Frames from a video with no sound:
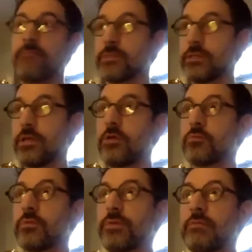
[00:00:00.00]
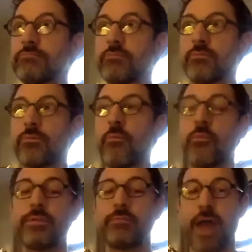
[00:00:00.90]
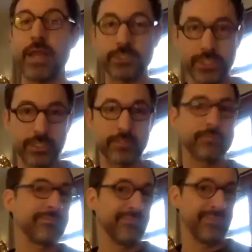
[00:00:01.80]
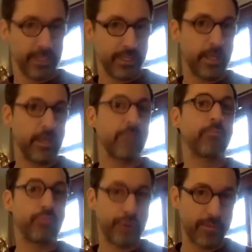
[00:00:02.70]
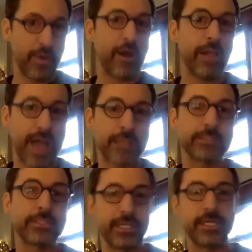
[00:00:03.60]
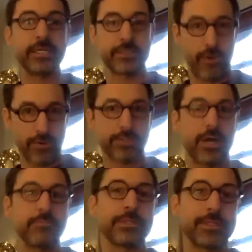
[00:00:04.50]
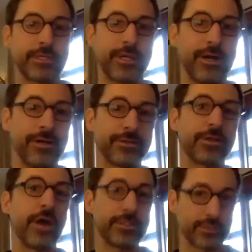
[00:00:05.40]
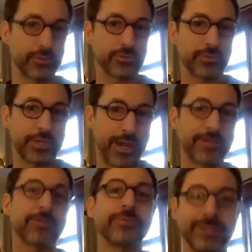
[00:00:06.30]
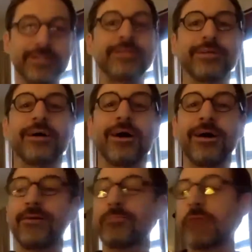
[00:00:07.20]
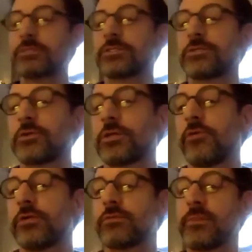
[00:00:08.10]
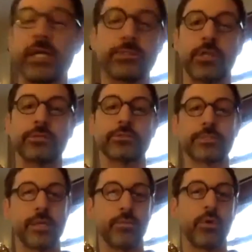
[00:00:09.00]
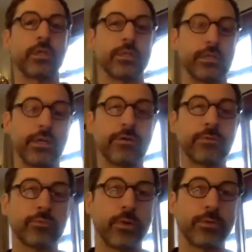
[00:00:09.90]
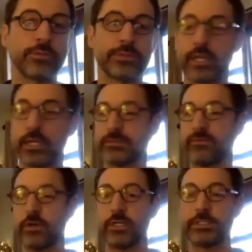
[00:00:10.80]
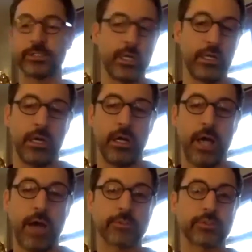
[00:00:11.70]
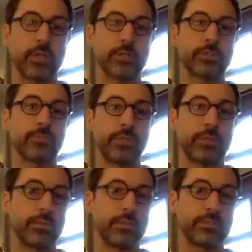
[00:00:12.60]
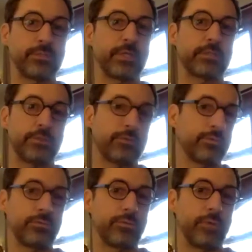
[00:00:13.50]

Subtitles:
we've been managing it pretty well. I actually think he has a harder time with the non-social than I do. But I was just sort of curious from an astrological standpoint, what would you say as far as how astrology would speak to